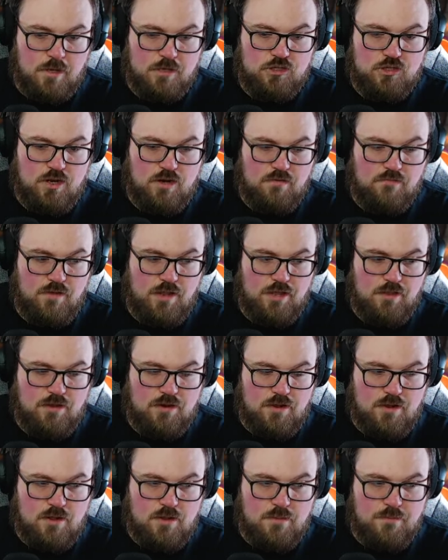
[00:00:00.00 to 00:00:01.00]
mentioned in
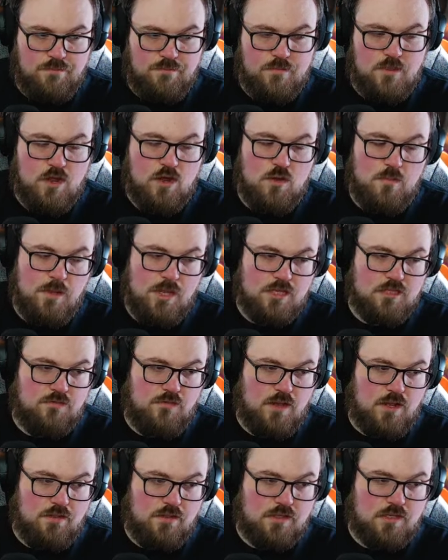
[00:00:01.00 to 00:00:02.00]
Veil at all? No,
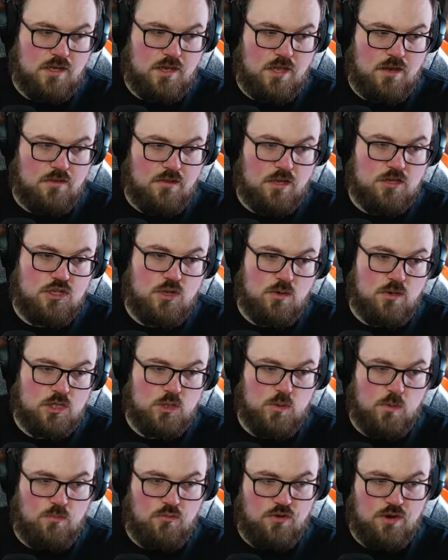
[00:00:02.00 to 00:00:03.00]
because Veil doesn't get. They showed
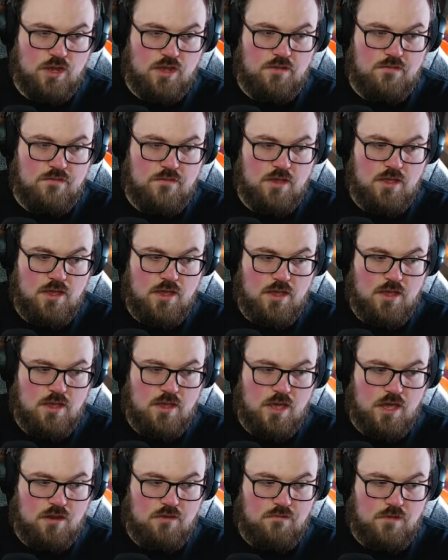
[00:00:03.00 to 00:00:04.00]
us Reprieve,
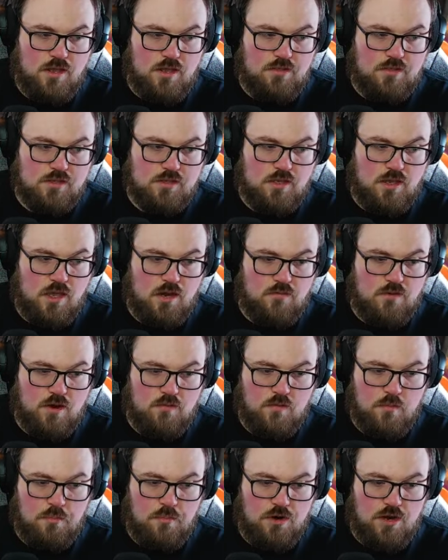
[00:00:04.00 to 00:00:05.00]
and Veil doesn't get
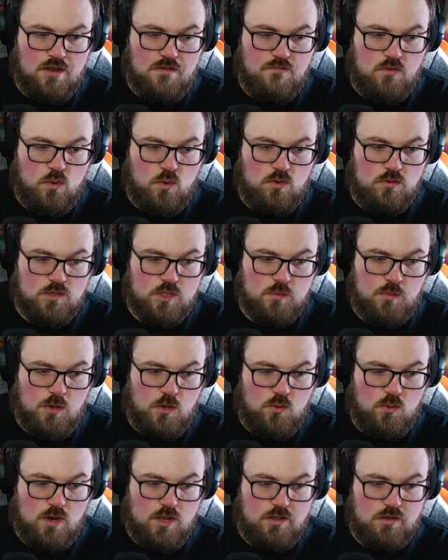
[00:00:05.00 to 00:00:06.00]
around Reprieve or
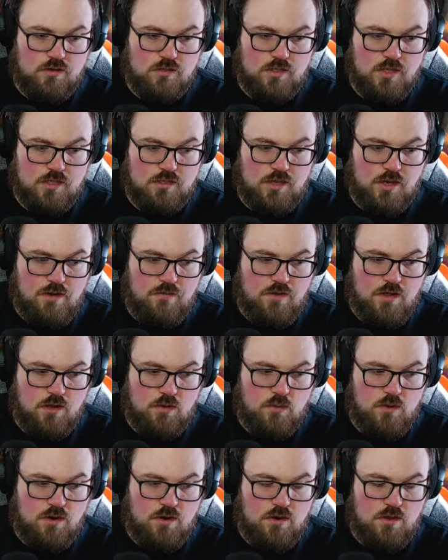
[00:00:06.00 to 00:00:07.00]
Spellqueller, so that's kind of
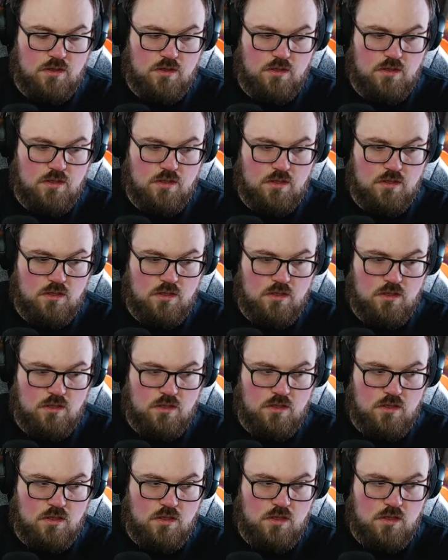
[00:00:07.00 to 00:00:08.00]
awkward.
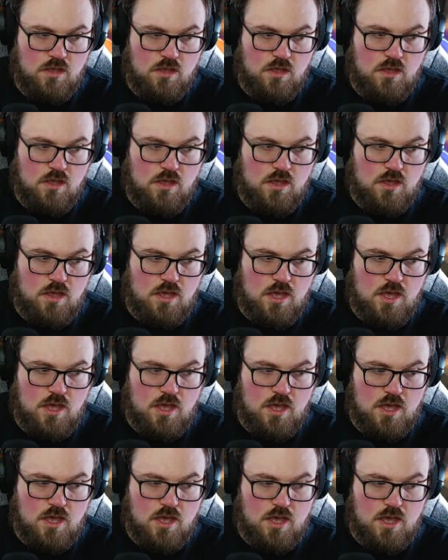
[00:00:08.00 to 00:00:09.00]

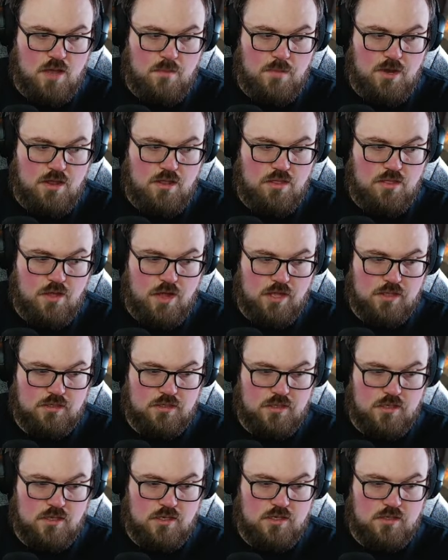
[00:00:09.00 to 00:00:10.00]
Yeah, I'm gonna
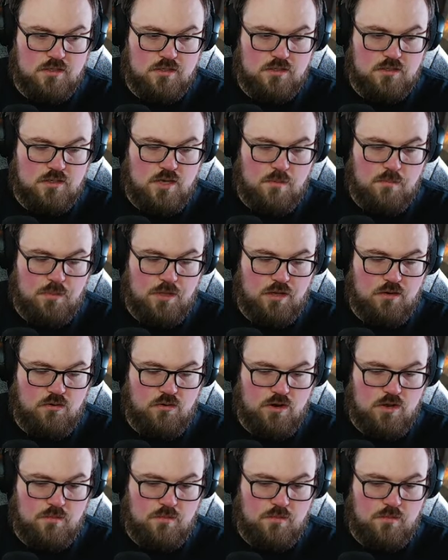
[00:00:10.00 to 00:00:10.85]
Thoughtseize, skip Blood